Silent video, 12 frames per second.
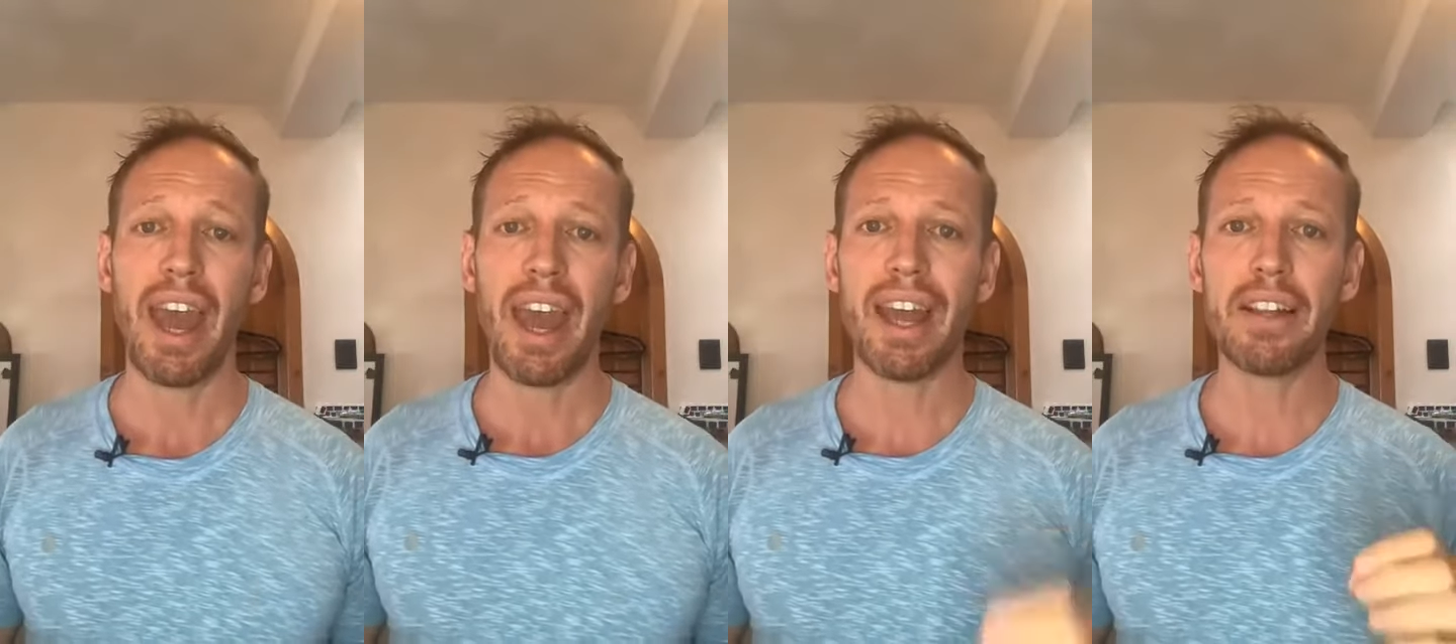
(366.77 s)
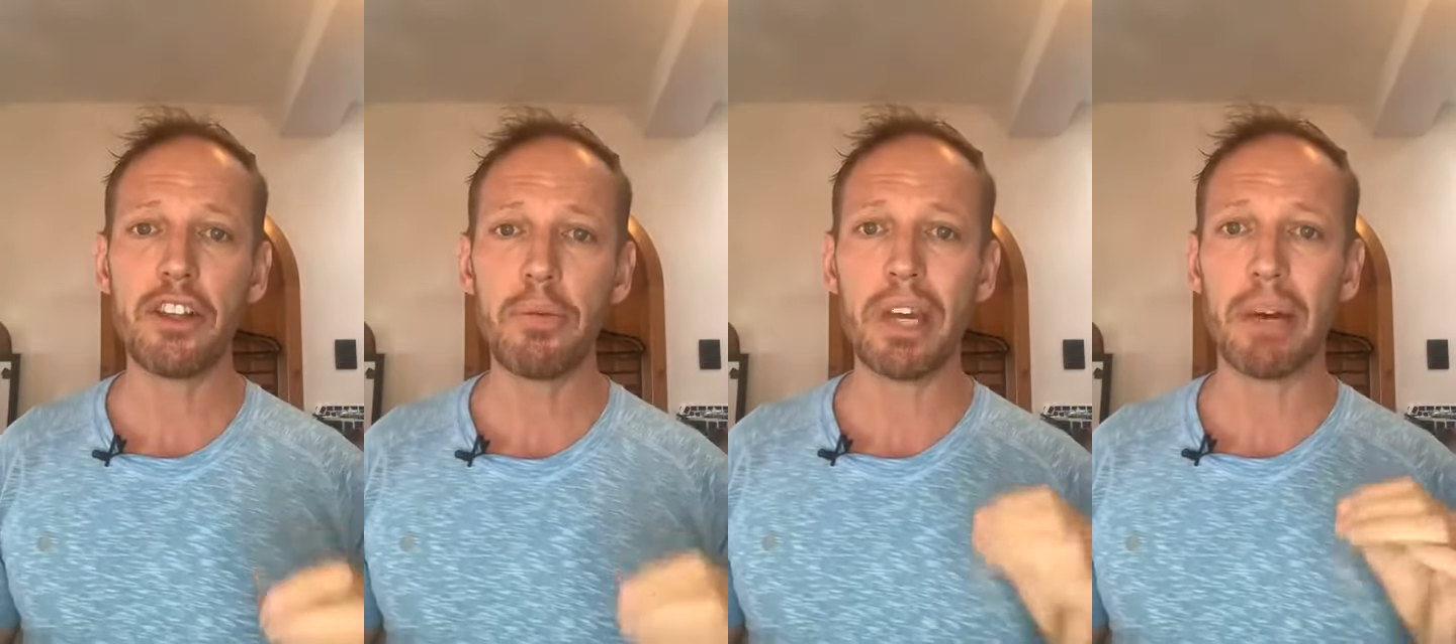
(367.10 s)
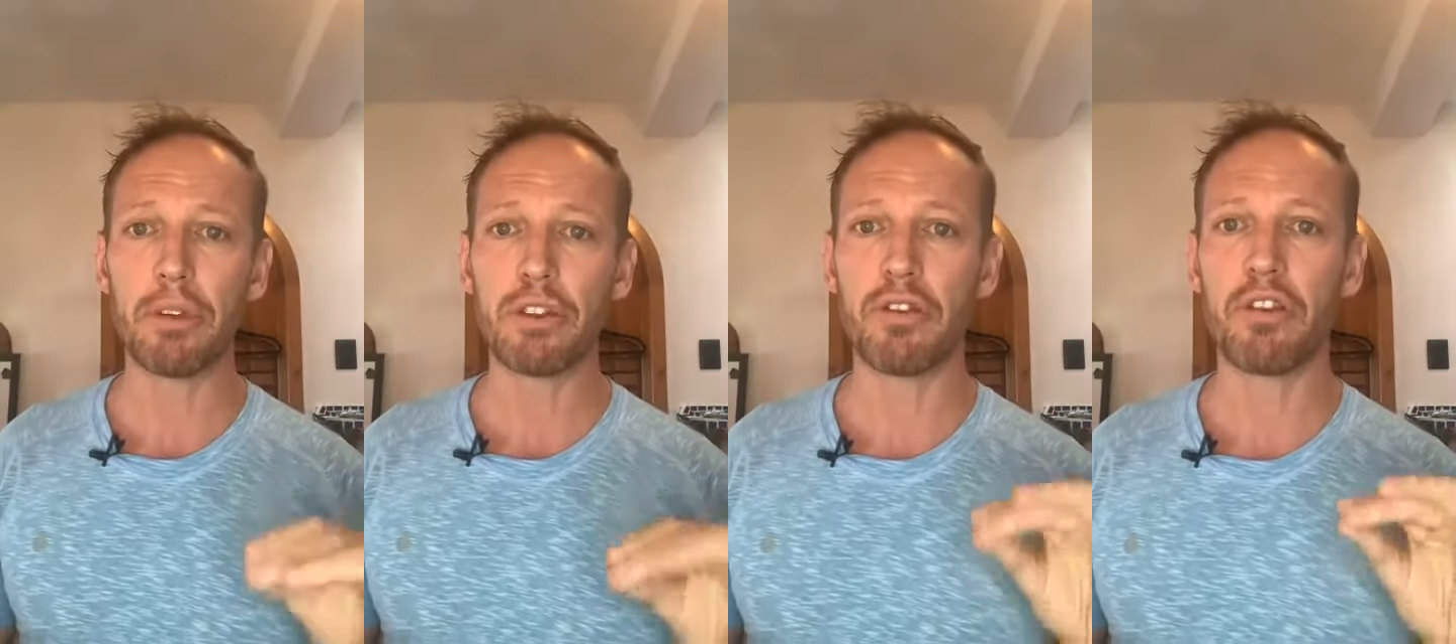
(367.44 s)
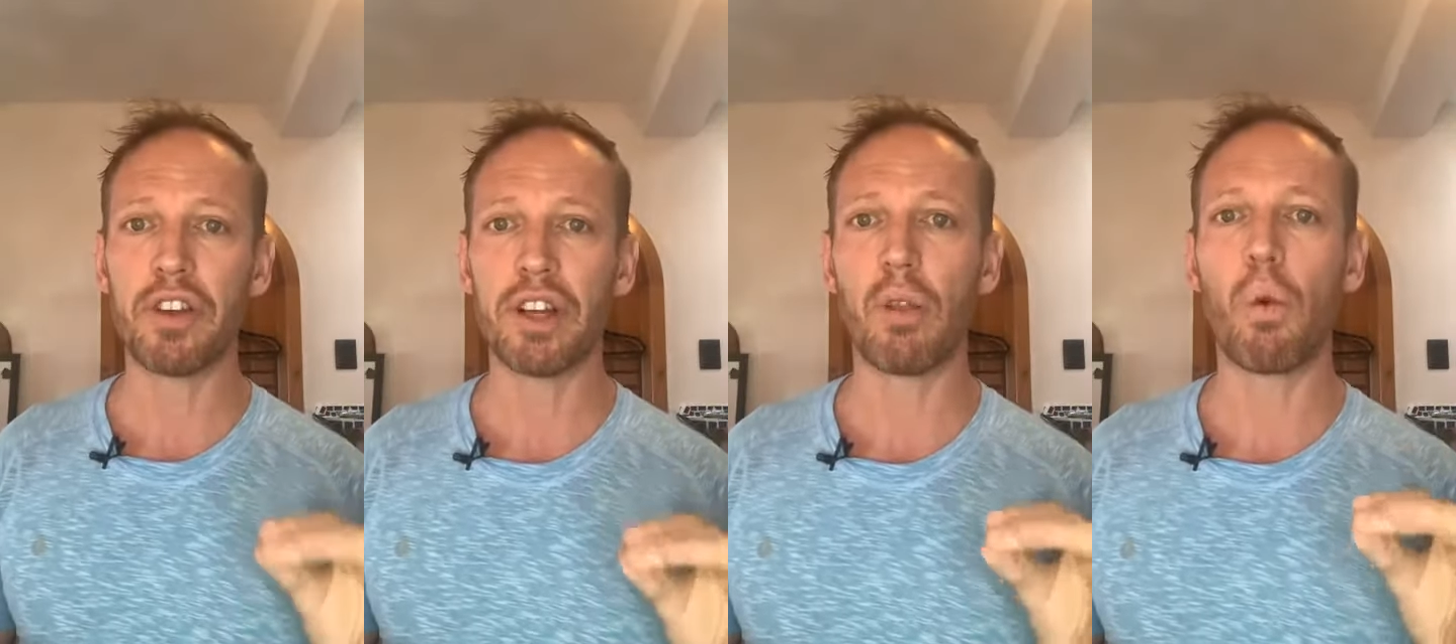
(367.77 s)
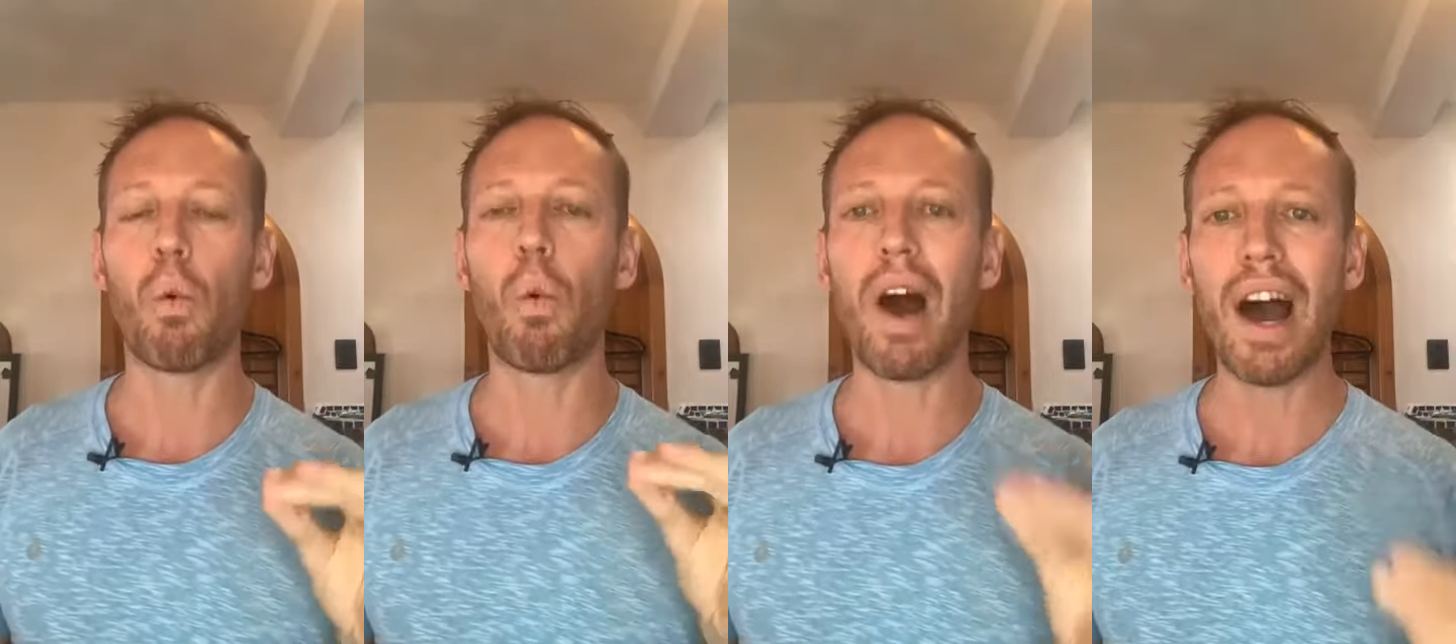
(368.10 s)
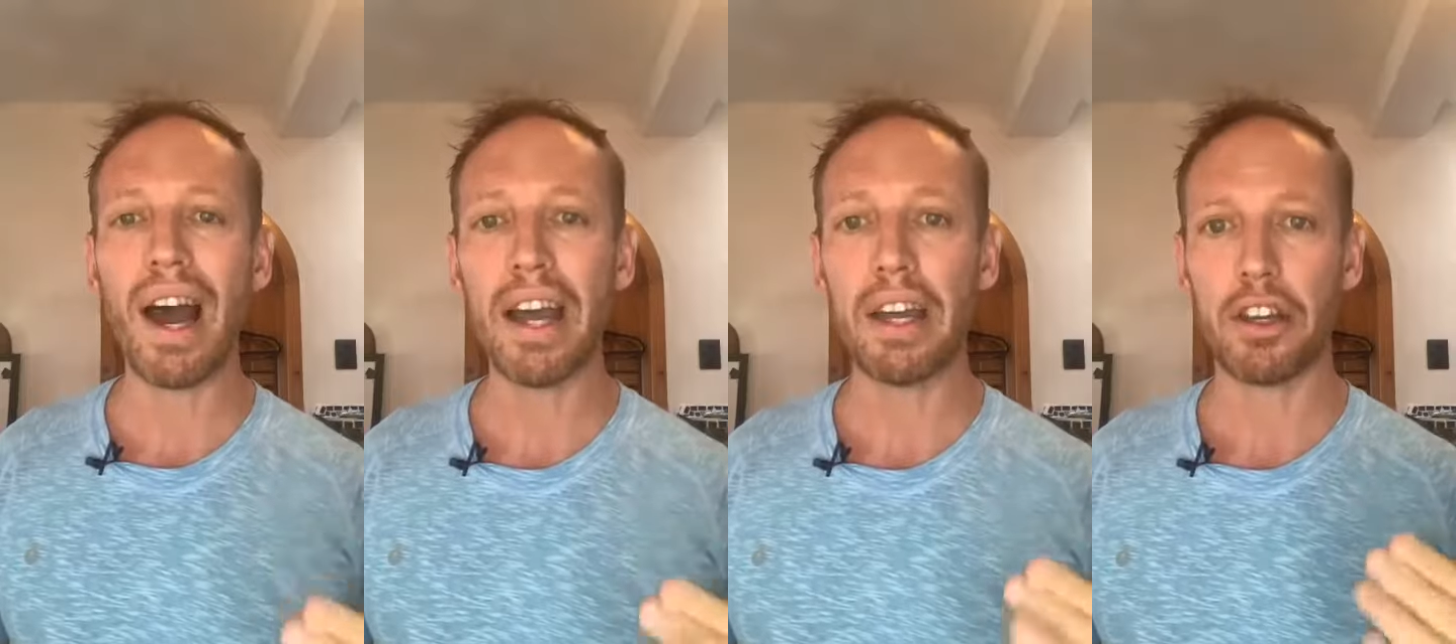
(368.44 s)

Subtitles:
and to be able to feel why